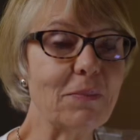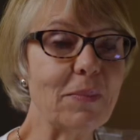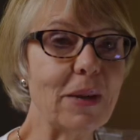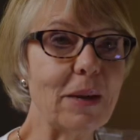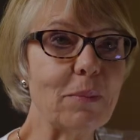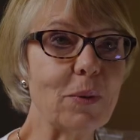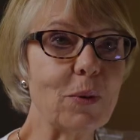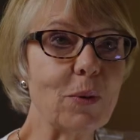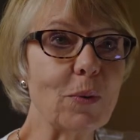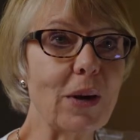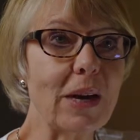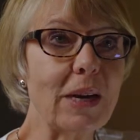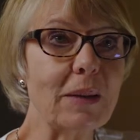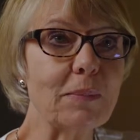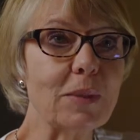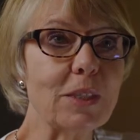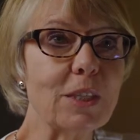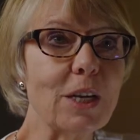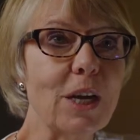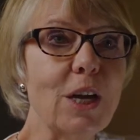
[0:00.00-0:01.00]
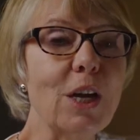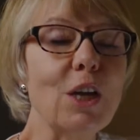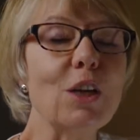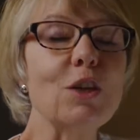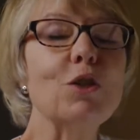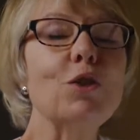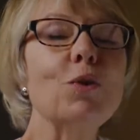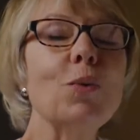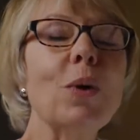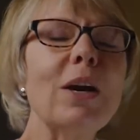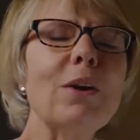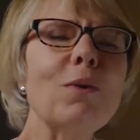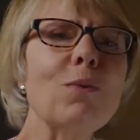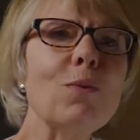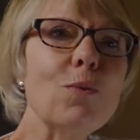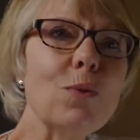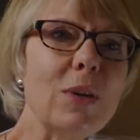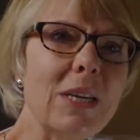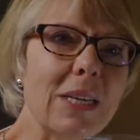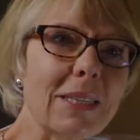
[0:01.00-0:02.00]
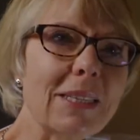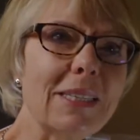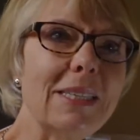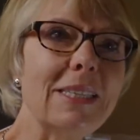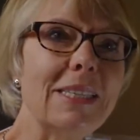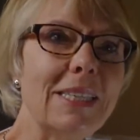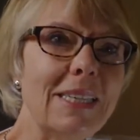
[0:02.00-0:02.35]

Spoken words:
mammograms, do I really